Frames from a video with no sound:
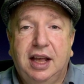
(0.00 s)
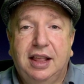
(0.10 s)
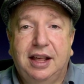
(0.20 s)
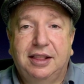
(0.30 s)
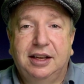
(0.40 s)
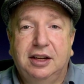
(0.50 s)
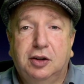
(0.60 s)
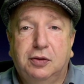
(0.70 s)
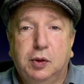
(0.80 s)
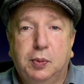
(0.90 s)
that the
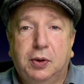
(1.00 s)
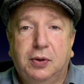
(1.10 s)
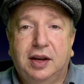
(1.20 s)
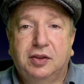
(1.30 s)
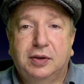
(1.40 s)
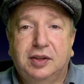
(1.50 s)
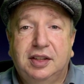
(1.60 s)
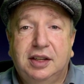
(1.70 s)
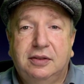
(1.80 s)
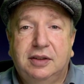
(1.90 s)
Interview Pro has
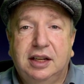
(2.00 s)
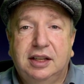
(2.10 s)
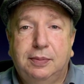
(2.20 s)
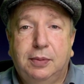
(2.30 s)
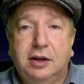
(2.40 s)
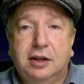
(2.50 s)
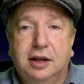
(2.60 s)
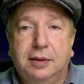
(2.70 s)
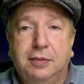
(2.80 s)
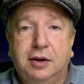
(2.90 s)
received and debunk
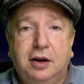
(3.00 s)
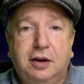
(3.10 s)
them